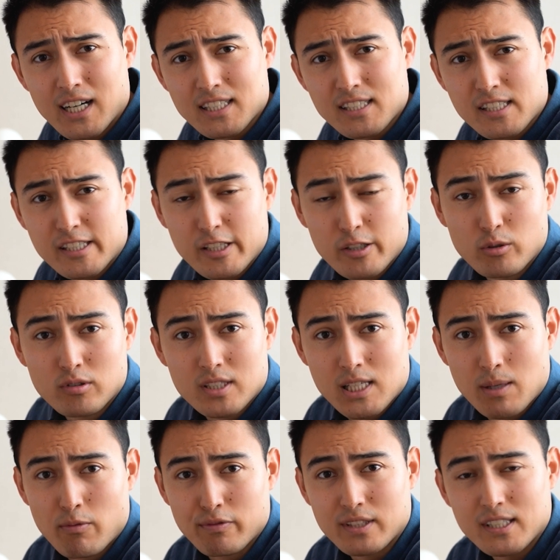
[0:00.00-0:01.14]
asks you
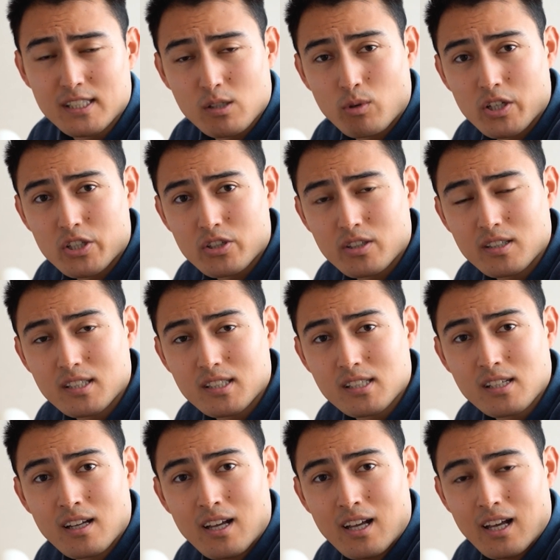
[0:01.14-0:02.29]
some of these
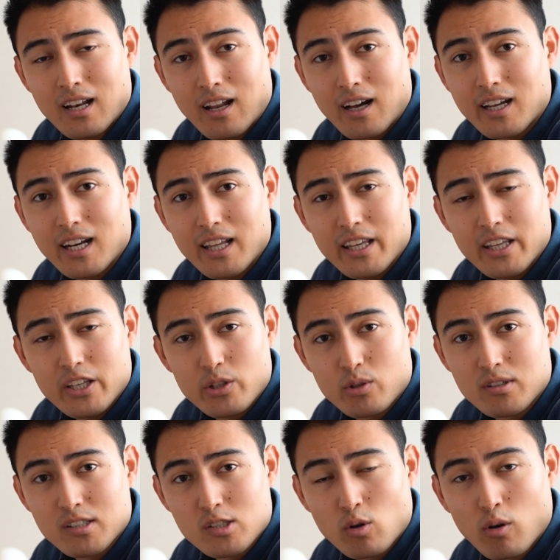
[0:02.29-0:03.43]
questions, luckily you
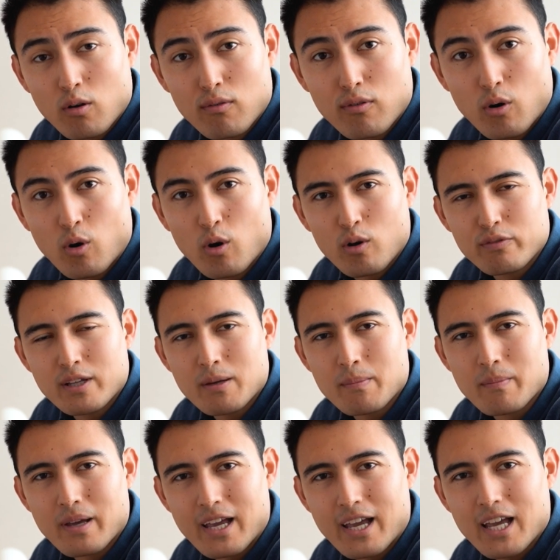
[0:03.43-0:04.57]
can solve all of
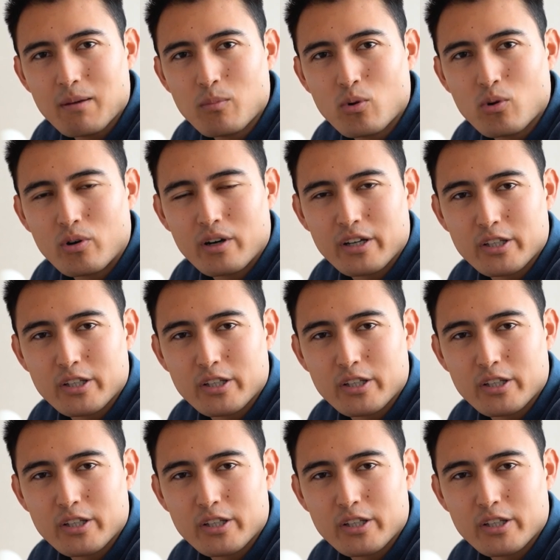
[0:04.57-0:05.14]
them and more